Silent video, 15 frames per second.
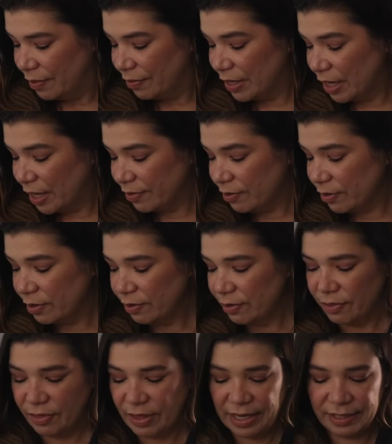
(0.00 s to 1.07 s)
The other
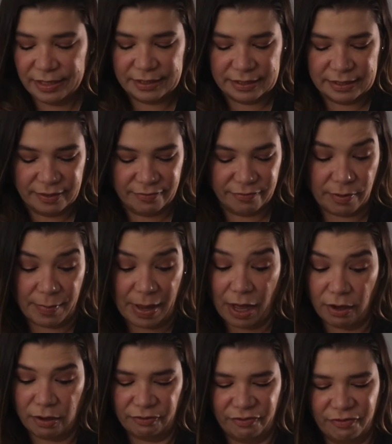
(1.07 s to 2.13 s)
things from e
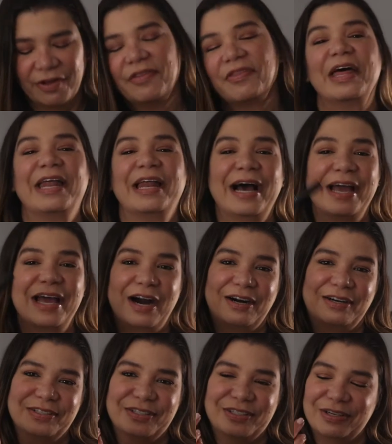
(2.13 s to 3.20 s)
l f that I
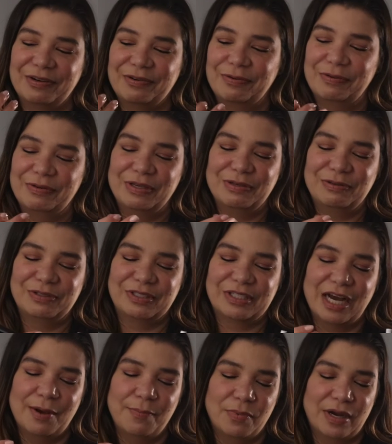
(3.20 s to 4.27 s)
also used
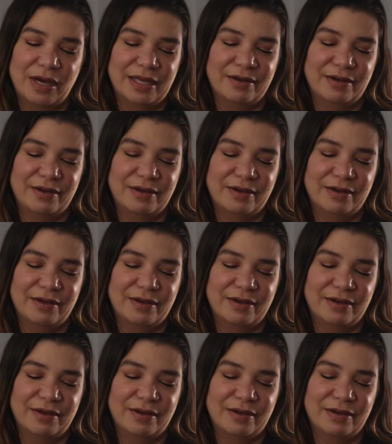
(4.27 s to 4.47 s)
up